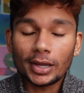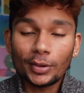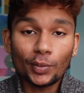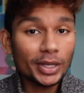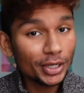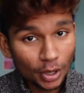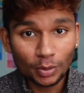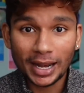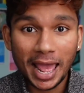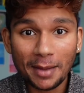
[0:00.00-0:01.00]
we know
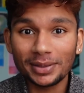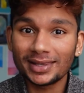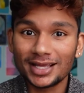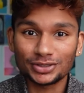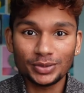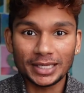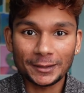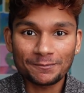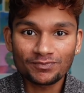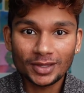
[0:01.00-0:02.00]
what happened last
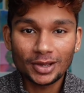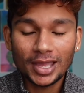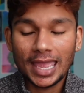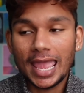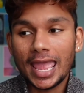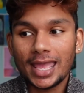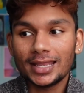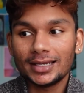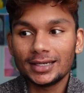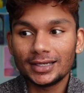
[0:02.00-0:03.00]
week,
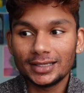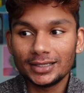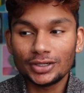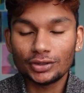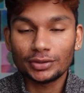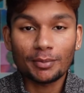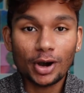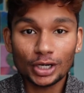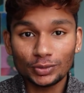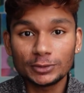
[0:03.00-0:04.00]
and the
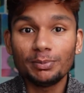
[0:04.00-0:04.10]
market was